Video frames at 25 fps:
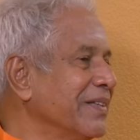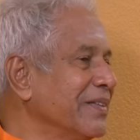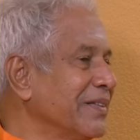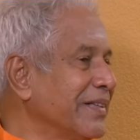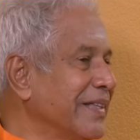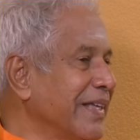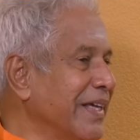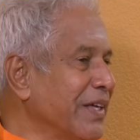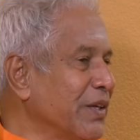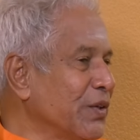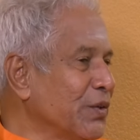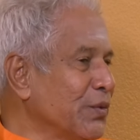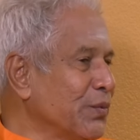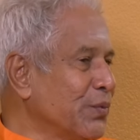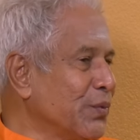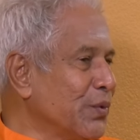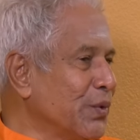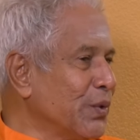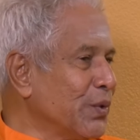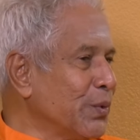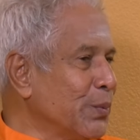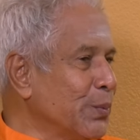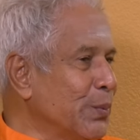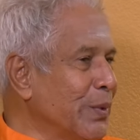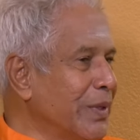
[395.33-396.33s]
Thank you for
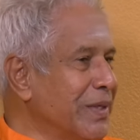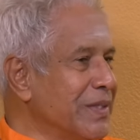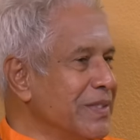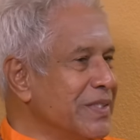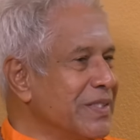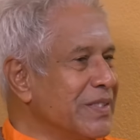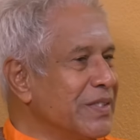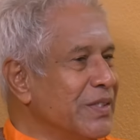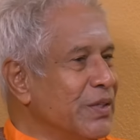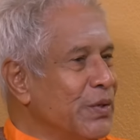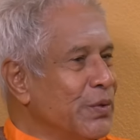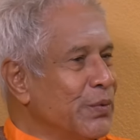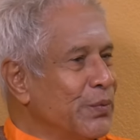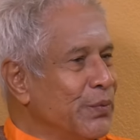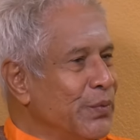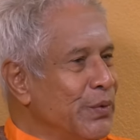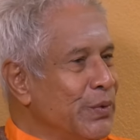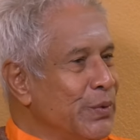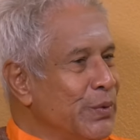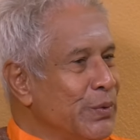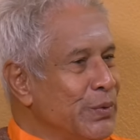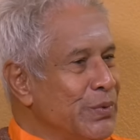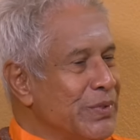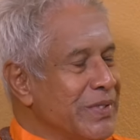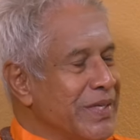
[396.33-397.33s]
your words,
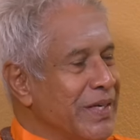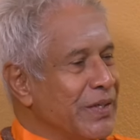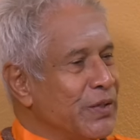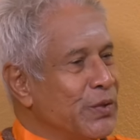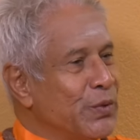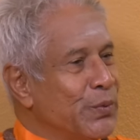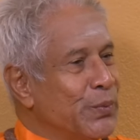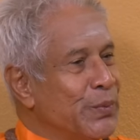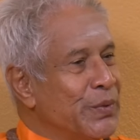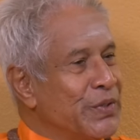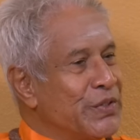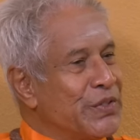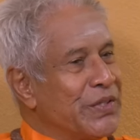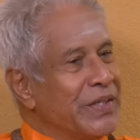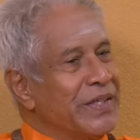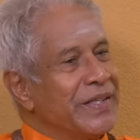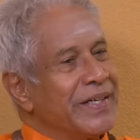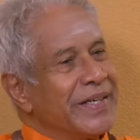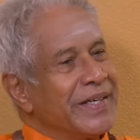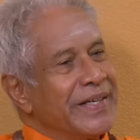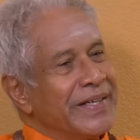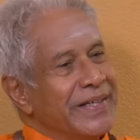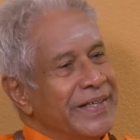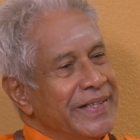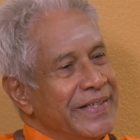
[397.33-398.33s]
views, and your
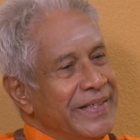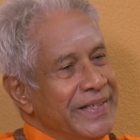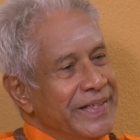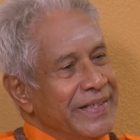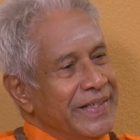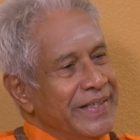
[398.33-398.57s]
visionary